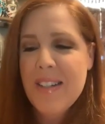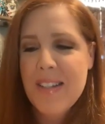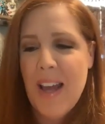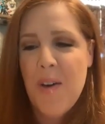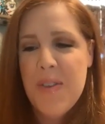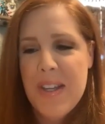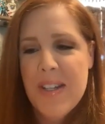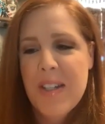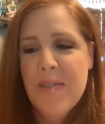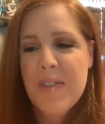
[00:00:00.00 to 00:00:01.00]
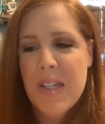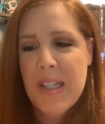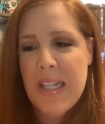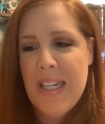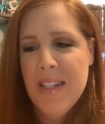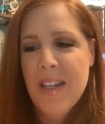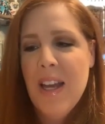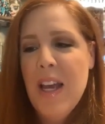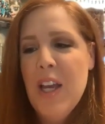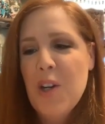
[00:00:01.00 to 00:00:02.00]
Southeast of Saline
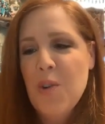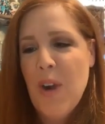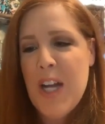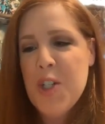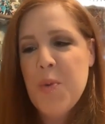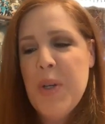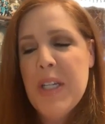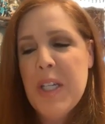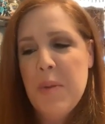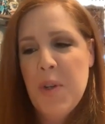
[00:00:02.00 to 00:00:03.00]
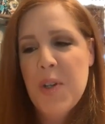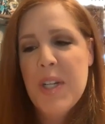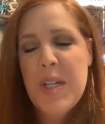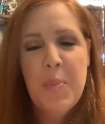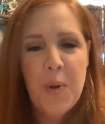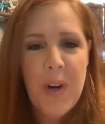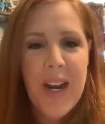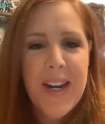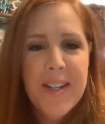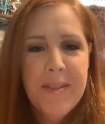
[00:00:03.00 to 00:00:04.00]
Graduate Community Parade.